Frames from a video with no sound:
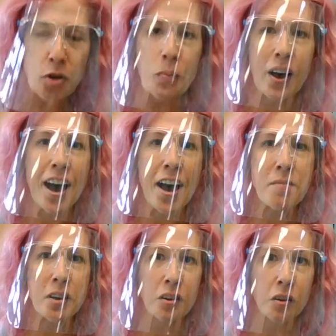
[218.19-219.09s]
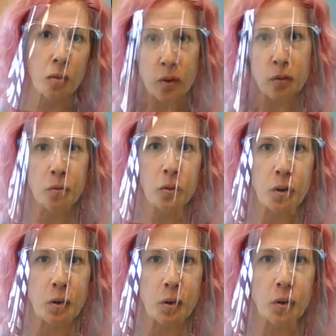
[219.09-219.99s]
but I'm going to
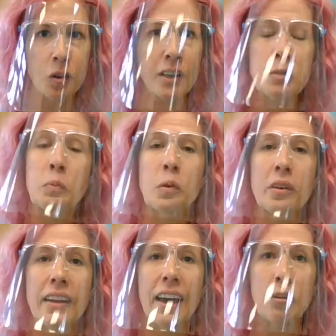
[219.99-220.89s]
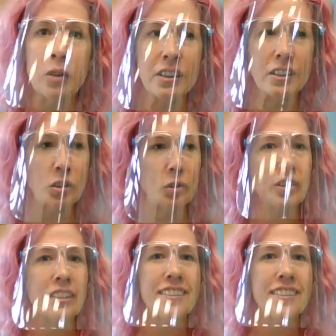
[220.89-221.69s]
further explore that with the students